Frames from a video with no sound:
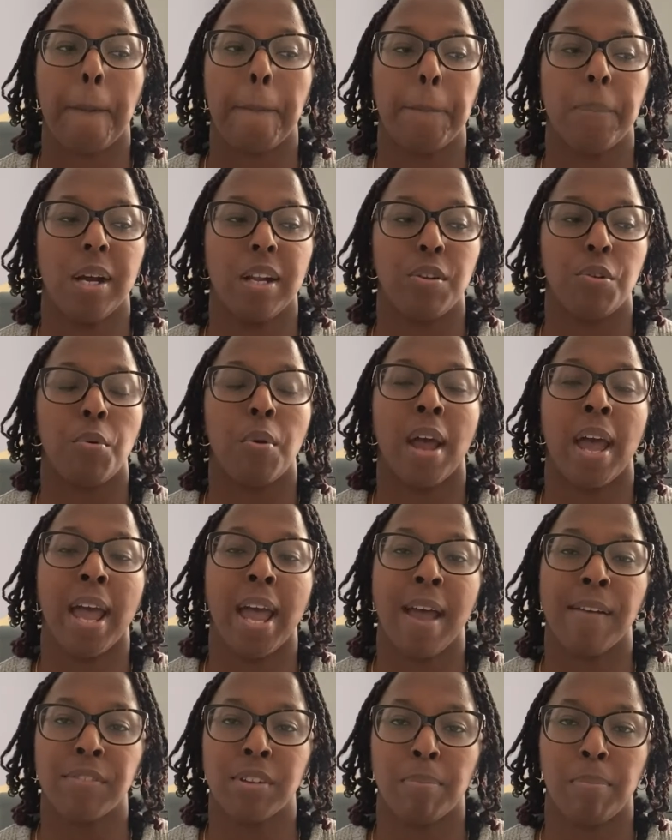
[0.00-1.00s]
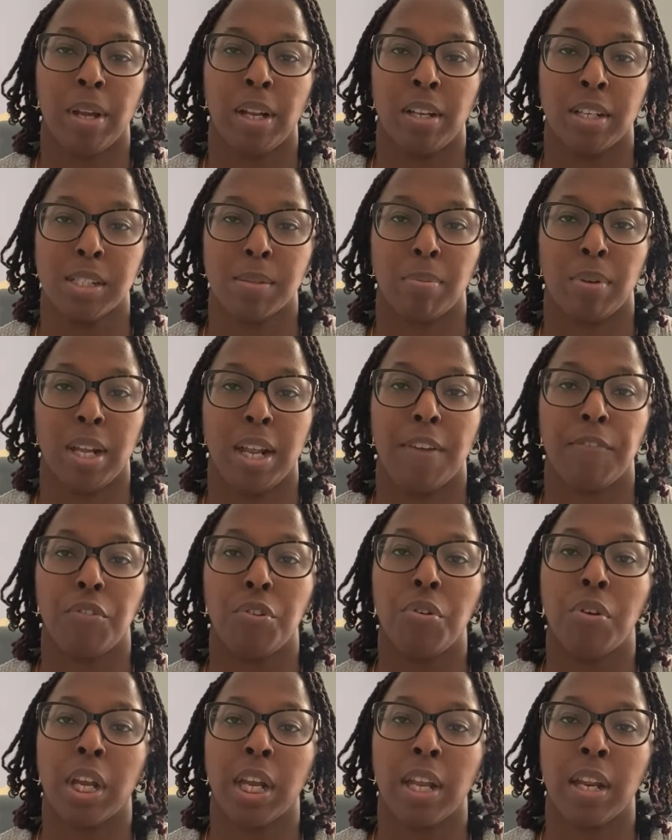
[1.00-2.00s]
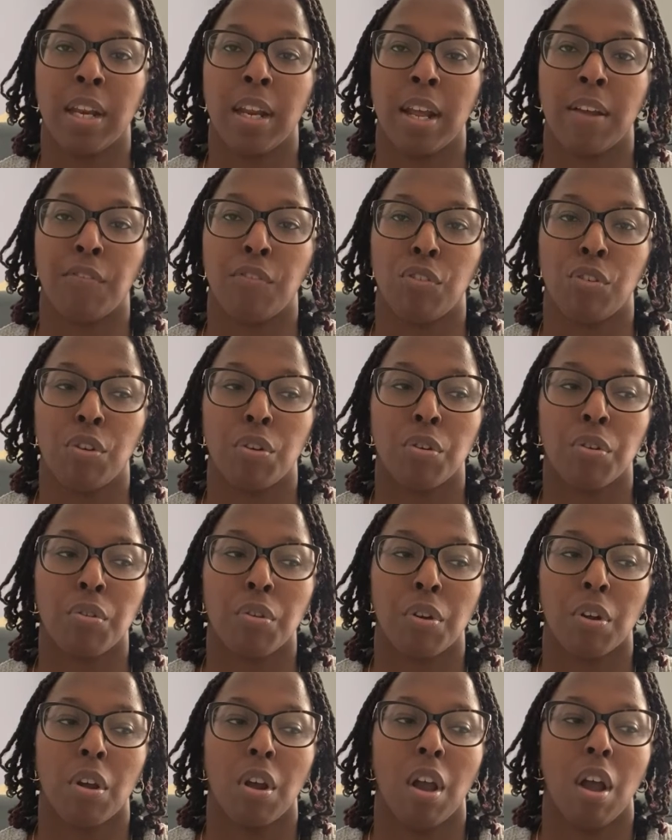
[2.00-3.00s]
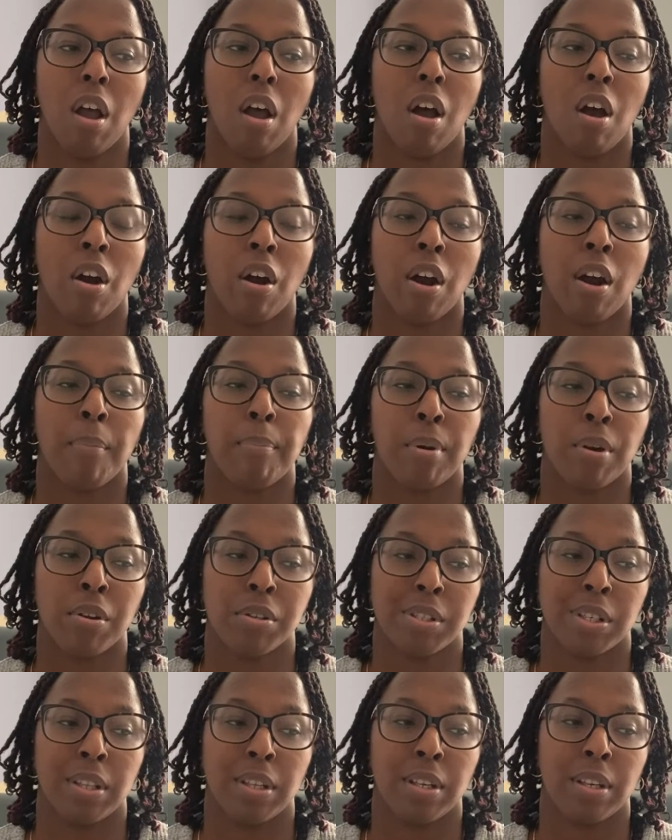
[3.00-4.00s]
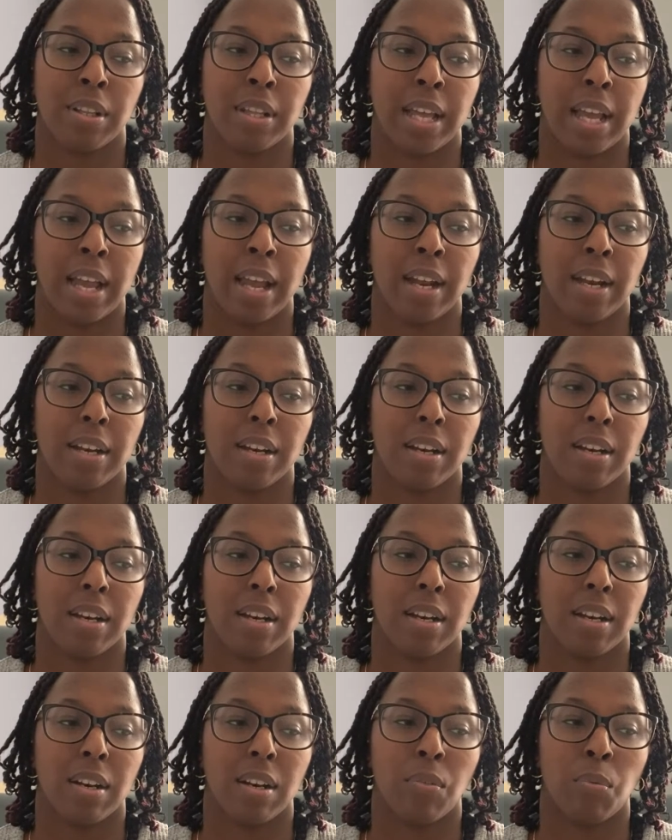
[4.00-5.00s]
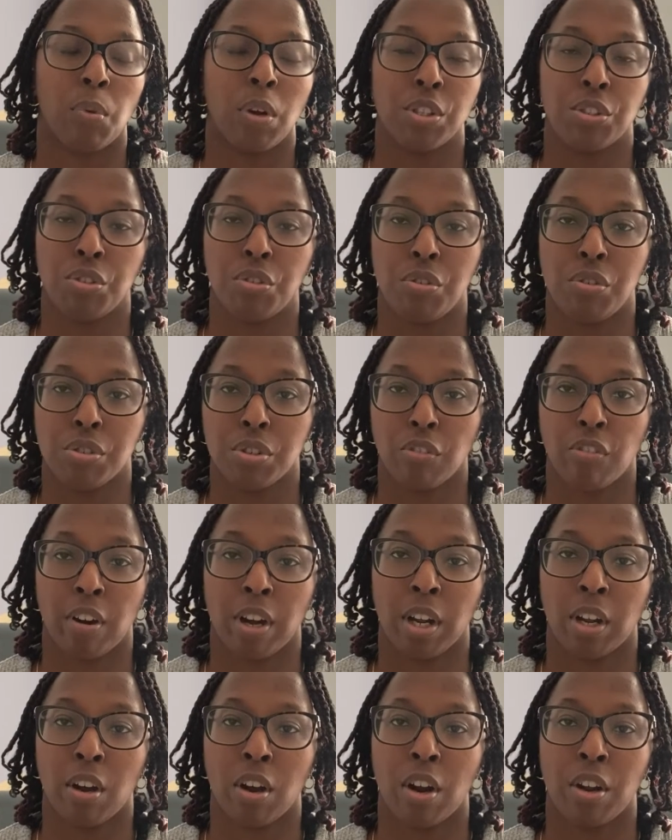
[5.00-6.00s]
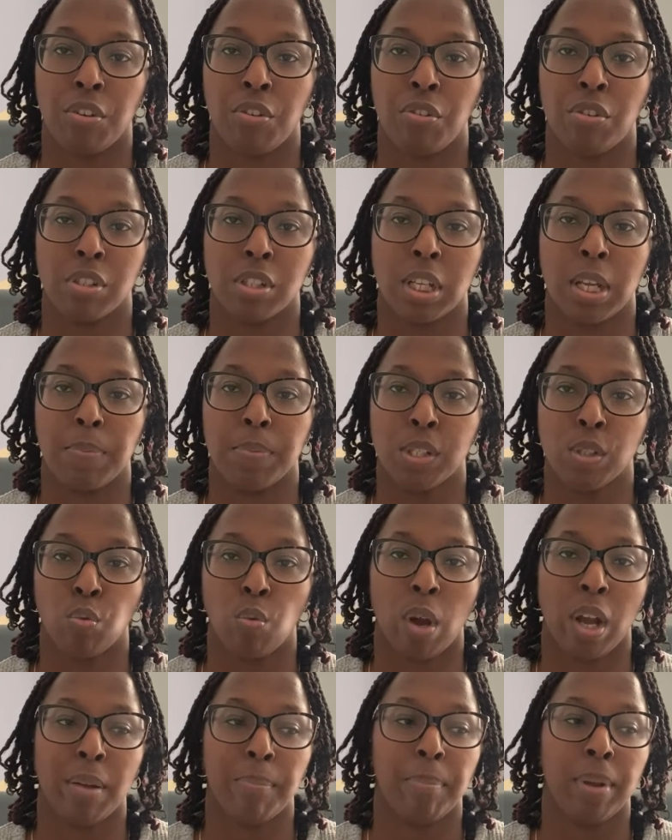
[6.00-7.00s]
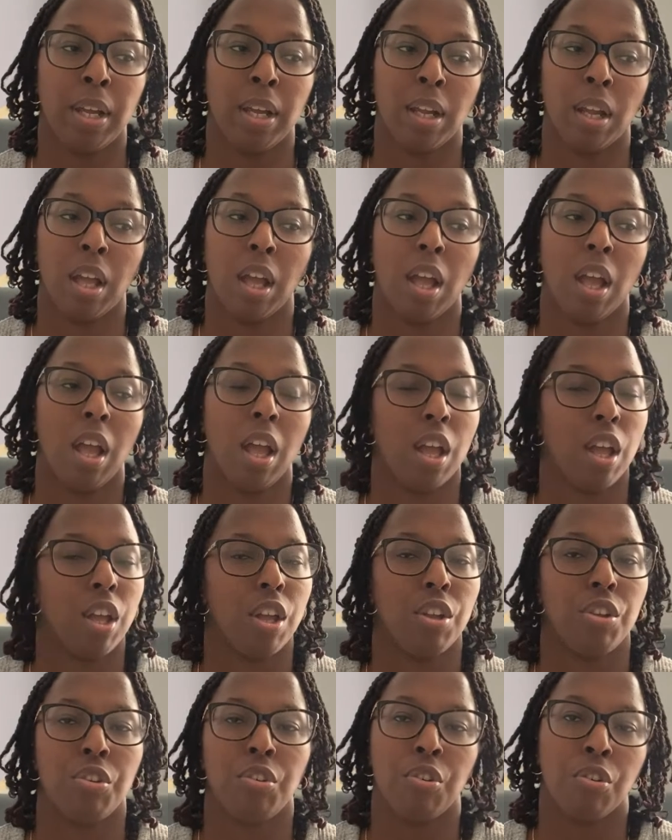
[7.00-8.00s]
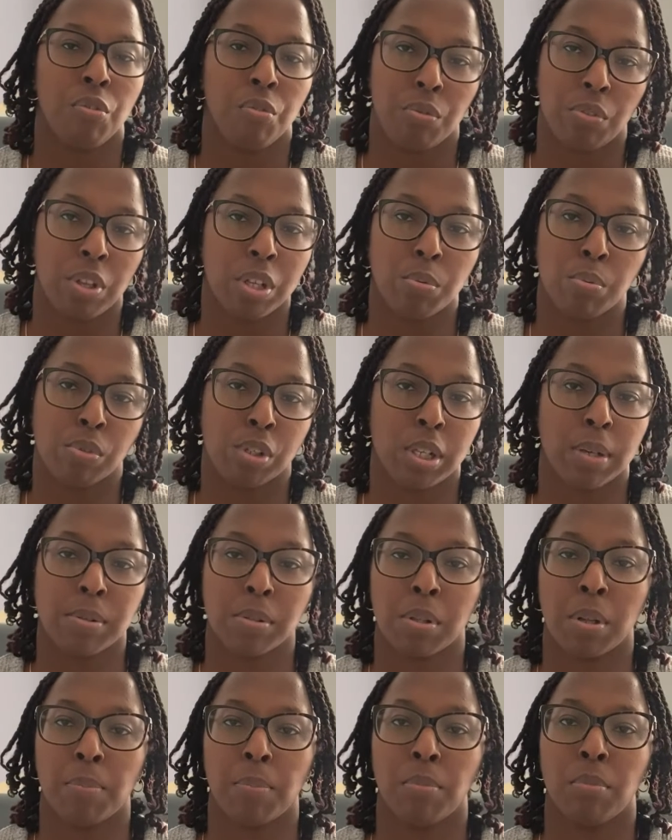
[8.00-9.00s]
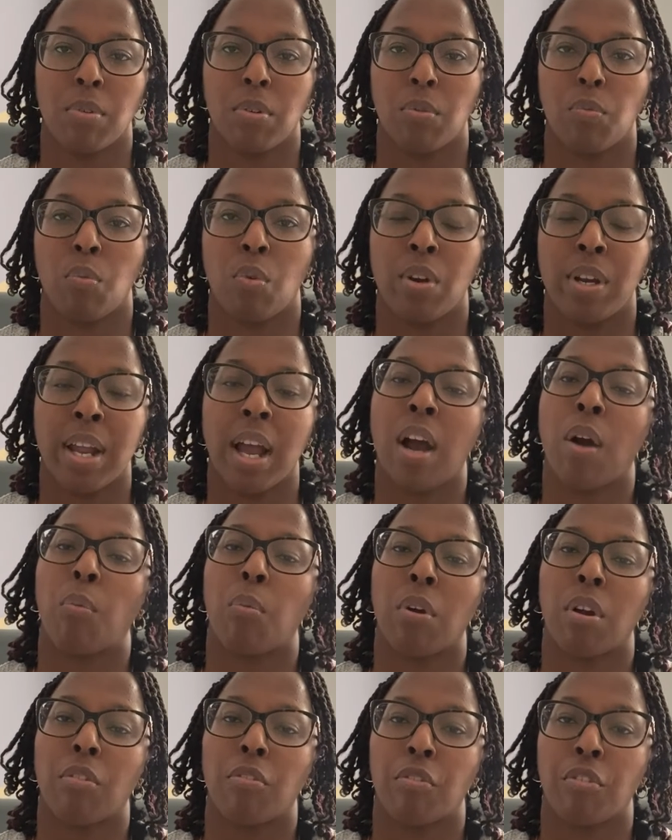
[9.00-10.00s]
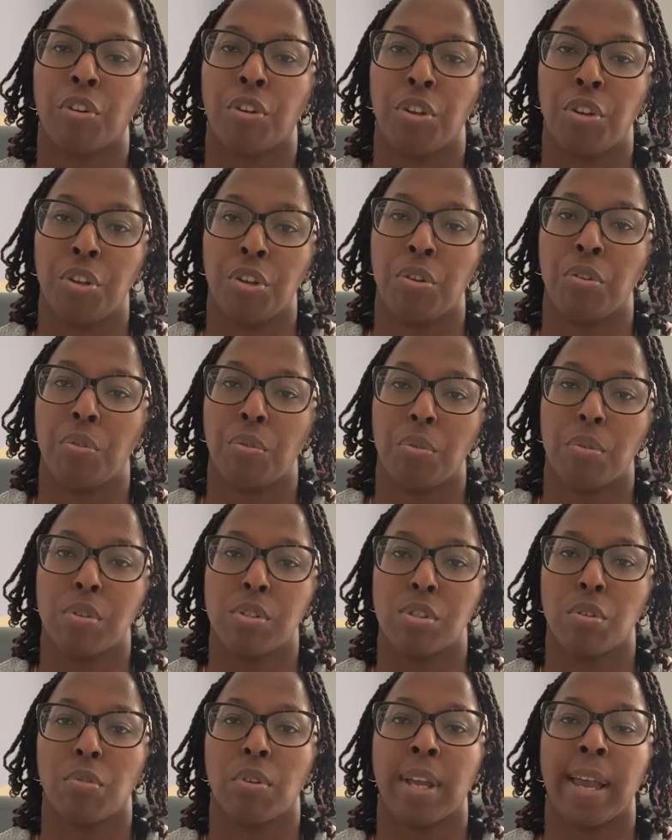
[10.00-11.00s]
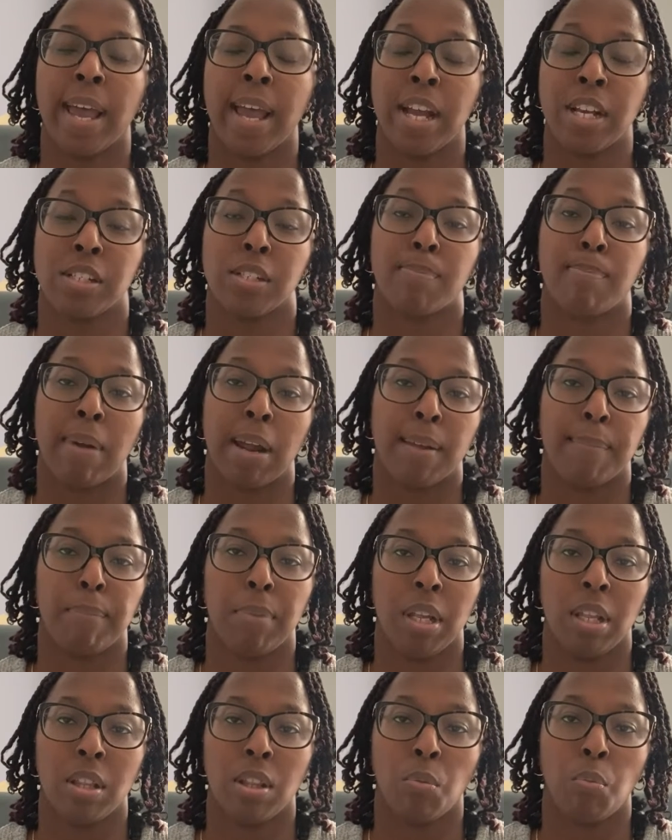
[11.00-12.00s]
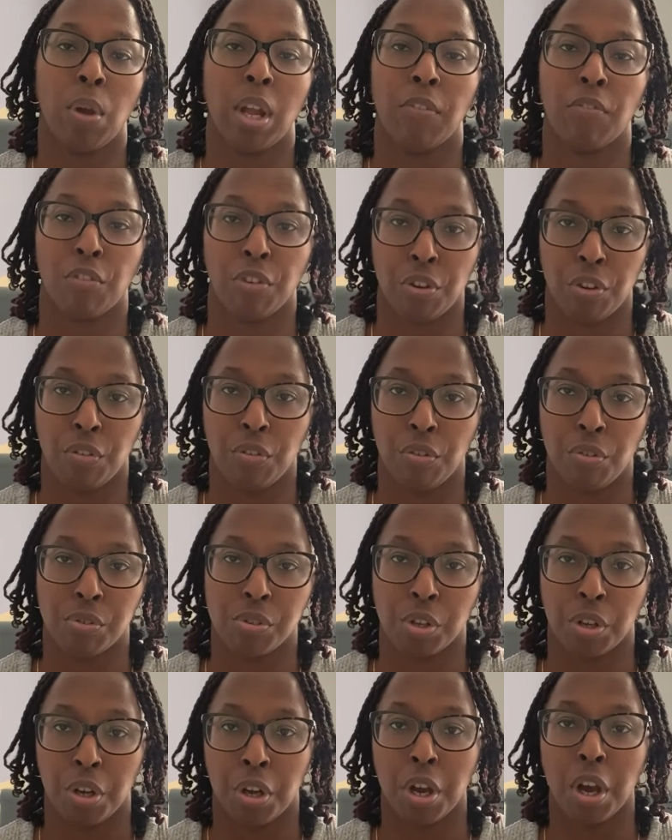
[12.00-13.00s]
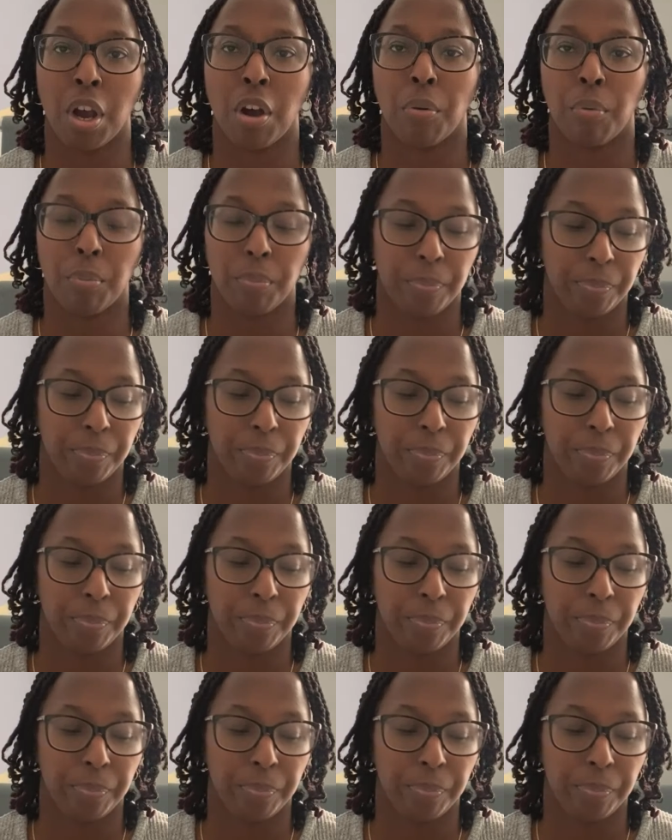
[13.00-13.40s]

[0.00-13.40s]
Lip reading: But you have to be a discipline. If you are a person that wants to use your credit card and you just keep swiping, this system will not work for you. So cash might be the way for you to go.